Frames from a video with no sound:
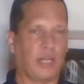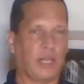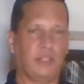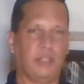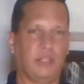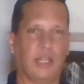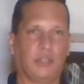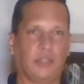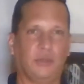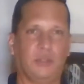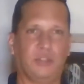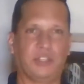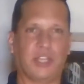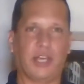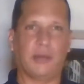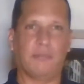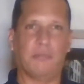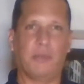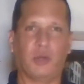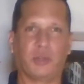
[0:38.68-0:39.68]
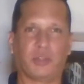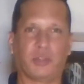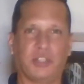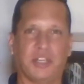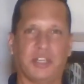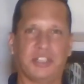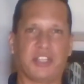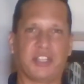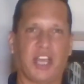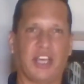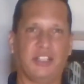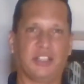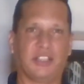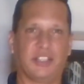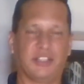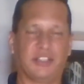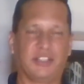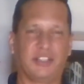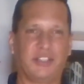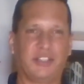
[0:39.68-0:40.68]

that you desire most in a scientist.